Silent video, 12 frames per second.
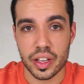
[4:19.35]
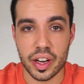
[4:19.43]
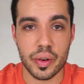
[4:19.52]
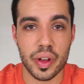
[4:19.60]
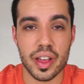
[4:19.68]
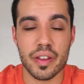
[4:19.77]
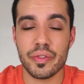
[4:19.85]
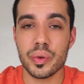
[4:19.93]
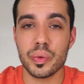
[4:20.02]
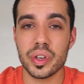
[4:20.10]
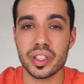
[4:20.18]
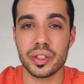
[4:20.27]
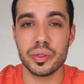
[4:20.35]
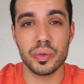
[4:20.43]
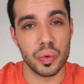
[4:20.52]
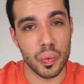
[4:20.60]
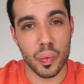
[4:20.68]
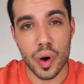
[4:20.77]
Now, if you were to
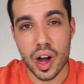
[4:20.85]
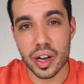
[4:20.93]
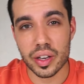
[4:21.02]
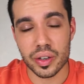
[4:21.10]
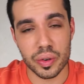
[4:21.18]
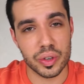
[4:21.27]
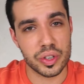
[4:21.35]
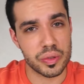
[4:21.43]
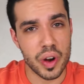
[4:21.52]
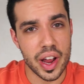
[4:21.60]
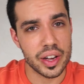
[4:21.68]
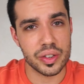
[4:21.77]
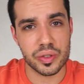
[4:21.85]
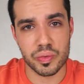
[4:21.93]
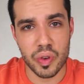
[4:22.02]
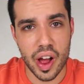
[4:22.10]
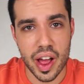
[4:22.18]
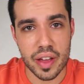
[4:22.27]
walk or try and
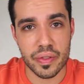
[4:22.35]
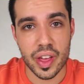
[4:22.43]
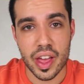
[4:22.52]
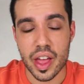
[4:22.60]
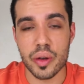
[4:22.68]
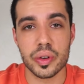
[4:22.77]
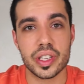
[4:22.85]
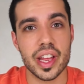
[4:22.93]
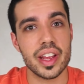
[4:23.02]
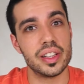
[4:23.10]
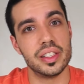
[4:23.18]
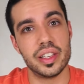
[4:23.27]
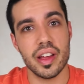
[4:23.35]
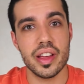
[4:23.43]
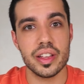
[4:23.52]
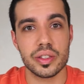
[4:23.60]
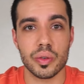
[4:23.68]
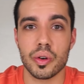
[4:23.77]
drive, it would take
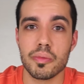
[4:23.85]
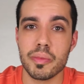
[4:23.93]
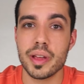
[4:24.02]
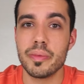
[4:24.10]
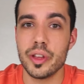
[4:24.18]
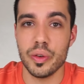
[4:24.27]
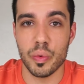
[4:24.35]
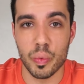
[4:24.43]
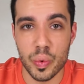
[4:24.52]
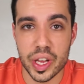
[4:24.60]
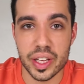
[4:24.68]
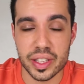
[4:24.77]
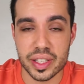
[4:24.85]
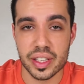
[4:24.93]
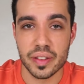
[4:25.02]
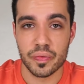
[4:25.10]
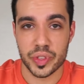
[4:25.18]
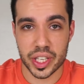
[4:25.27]
days or maybe weeks
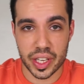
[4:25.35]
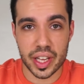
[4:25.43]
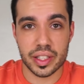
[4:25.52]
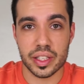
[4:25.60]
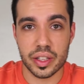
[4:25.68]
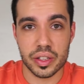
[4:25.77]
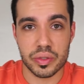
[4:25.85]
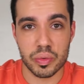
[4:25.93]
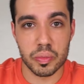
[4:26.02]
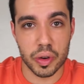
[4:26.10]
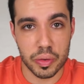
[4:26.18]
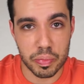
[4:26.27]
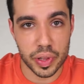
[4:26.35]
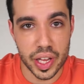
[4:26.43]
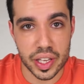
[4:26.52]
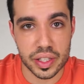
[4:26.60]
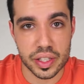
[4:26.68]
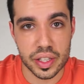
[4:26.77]
to get to this remote
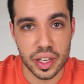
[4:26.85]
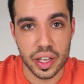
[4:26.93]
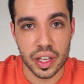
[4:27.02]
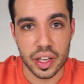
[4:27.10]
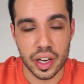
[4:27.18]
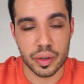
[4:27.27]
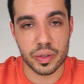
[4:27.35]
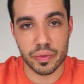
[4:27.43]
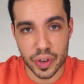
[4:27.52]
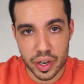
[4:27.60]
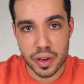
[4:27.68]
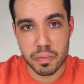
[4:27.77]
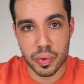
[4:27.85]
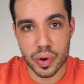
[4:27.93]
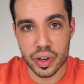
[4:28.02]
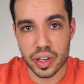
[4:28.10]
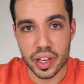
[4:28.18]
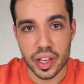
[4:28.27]
place. Now, it's very
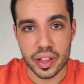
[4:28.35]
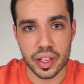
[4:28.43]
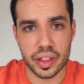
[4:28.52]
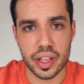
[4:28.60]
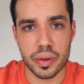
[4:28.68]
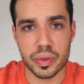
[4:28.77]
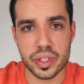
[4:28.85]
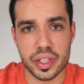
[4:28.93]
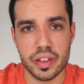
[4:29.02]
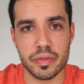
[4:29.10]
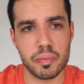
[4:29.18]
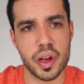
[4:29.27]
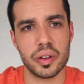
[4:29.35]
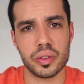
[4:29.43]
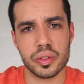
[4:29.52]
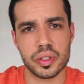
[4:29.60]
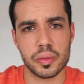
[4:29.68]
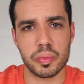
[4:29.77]
important that they receive
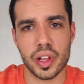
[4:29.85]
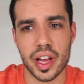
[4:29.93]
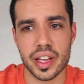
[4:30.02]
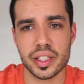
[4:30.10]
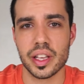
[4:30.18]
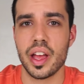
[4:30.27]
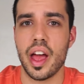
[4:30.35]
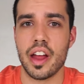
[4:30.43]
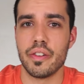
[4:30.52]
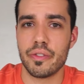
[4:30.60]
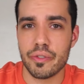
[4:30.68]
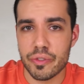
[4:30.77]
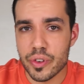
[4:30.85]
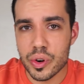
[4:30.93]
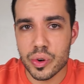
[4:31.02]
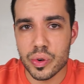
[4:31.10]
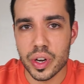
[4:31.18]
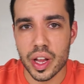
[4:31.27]
medical supplies and
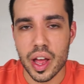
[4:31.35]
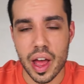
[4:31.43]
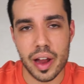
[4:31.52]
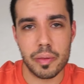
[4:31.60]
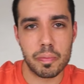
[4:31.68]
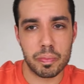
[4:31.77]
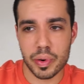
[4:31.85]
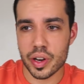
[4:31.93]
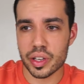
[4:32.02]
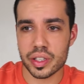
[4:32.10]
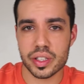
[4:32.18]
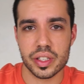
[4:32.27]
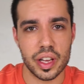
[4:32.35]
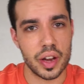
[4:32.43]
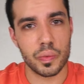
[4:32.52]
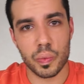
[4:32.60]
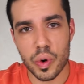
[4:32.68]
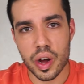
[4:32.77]
food and books
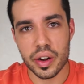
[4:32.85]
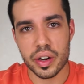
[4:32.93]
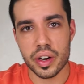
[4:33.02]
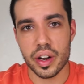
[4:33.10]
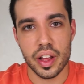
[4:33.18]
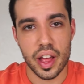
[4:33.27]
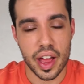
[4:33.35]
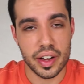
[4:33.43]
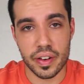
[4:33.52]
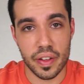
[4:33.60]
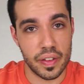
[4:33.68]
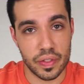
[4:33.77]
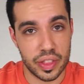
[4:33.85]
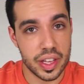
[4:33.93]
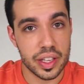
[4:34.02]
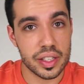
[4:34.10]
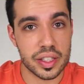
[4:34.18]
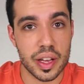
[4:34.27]
and water and
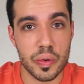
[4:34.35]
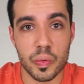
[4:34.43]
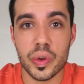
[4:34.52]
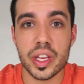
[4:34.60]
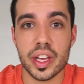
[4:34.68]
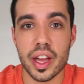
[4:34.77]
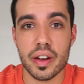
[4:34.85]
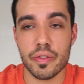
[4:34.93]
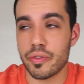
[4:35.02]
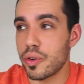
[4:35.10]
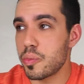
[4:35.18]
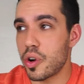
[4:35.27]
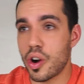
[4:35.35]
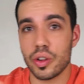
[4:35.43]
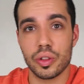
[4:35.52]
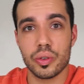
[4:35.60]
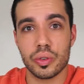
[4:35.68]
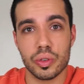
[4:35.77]
things that we get from our
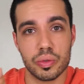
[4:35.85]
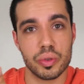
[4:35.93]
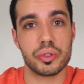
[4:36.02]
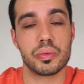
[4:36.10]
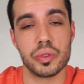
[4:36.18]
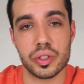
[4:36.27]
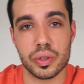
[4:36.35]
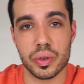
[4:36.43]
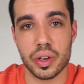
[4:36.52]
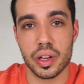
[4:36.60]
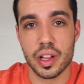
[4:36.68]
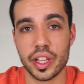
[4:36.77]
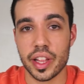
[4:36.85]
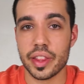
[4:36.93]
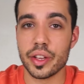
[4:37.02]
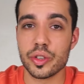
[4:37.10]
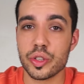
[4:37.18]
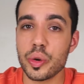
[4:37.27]
local grocery store.
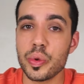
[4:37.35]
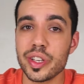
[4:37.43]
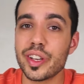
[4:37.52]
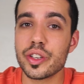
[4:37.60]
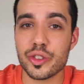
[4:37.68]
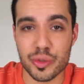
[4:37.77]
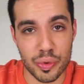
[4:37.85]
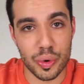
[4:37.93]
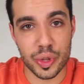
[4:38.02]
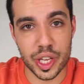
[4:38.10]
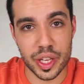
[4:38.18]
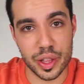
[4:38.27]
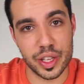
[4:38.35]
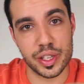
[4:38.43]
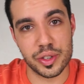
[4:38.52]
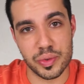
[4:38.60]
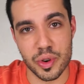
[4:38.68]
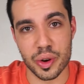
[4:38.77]
There's no one controlling
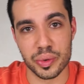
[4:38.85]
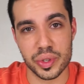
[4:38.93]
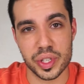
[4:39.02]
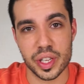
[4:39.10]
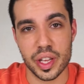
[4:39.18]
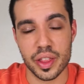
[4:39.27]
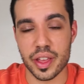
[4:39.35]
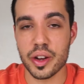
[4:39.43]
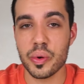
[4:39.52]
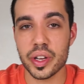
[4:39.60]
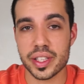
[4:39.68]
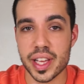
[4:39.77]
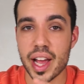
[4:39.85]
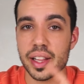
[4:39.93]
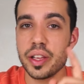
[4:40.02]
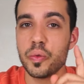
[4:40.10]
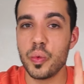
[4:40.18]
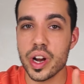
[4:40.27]
these drones. They know
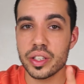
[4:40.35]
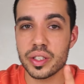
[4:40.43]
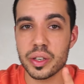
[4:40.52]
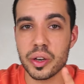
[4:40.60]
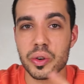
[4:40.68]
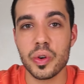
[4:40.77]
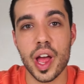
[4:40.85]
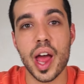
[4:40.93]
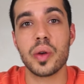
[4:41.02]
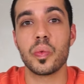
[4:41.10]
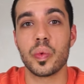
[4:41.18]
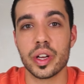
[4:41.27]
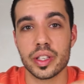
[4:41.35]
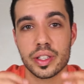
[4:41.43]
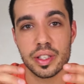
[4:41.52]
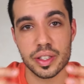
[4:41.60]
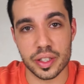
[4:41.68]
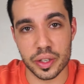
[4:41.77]
exactly where to go and what
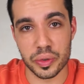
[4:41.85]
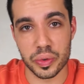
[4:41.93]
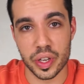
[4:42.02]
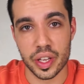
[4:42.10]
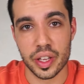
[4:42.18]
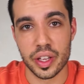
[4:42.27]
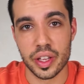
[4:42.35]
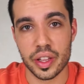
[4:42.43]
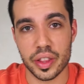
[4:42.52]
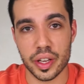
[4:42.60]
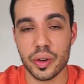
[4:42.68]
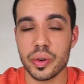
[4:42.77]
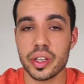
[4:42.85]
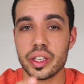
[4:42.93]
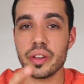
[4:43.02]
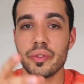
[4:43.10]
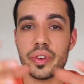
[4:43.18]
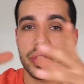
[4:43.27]
to do. They go to
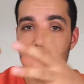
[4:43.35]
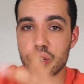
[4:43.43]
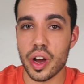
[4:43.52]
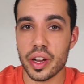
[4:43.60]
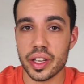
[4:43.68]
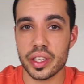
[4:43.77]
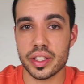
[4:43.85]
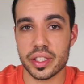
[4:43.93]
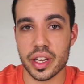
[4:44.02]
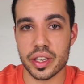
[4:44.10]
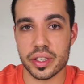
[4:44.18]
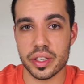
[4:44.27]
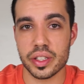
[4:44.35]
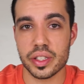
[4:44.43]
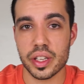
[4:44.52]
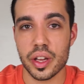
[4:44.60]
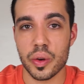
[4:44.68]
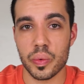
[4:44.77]
different docking
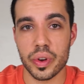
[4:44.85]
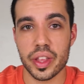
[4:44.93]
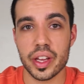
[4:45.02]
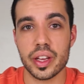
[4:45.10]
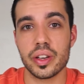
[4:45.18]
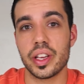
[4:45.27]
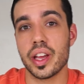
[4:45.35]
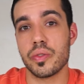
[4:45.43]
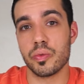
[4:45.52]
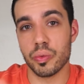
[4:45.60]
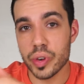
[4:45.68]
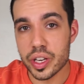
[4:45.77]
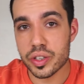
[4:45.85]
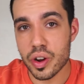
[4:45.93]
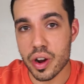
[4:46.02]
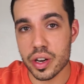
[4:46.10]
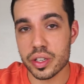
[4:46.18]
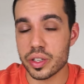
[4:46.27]
stations where they can get
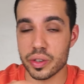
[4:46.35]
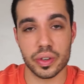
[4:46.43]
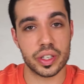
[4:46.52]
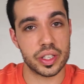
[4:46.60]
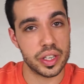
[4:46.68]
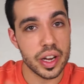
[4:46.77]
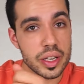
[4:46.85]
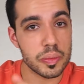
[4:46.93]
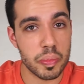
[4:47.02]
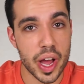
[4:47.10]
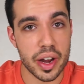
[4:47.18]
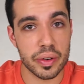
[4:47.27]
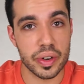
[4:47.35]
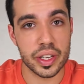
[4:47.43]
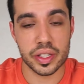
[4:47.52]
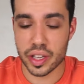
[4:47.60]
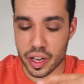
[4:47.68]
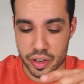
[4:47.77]
recharged or exchange
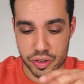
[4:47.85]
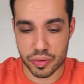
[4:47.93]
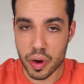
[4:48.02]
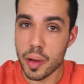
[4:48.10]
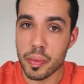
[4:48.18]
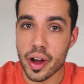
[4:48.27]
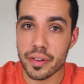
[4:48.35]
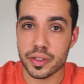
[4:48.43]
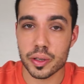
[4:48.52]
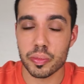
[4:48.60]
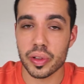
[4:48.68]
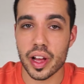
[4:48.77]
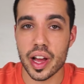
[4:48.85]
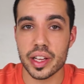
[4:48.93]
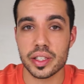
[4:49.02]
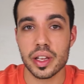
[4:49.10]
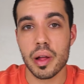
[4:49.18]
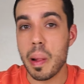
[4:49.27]
batteries, drop off
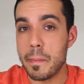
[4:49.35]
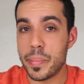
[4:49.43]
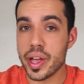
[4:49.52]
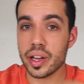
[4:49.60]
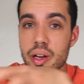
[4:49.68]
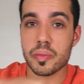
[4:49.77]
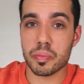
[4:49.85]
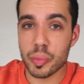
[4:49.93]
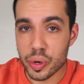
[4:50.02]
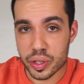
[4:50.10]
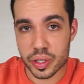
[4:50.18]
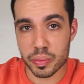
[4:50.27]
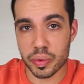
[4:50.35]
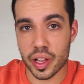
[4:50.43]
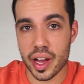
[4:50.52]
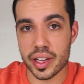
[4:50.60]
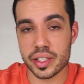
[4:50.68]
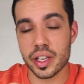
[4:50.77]
supplies, pick up more
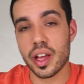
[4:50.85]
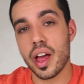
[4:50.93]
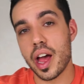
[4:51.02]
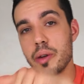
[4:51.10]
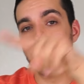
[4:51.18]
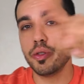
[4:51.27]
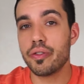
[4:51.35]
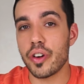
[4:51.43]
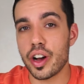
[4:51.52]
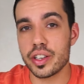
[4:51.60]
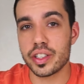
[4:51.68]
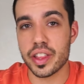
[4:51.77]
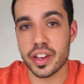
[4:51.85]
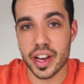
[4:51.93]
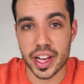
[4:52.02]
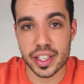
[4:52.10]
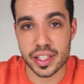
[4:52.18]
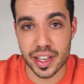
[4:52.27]
supplies, and move on to the
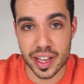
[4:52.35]
next